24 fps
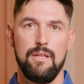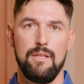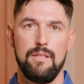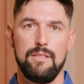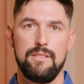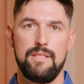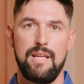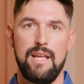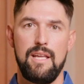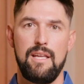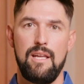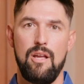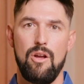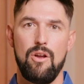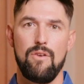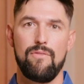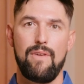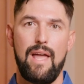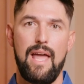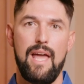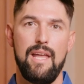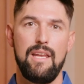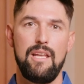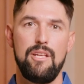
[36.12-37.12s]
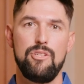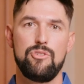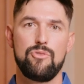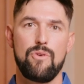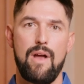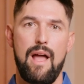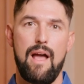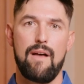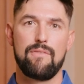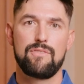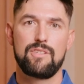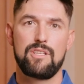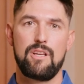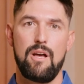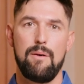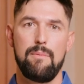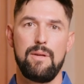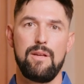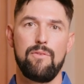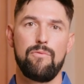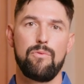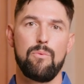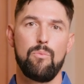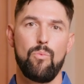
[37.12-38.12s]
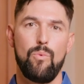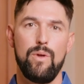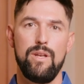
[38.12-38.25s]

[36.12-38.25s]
Take care of any drafts coming from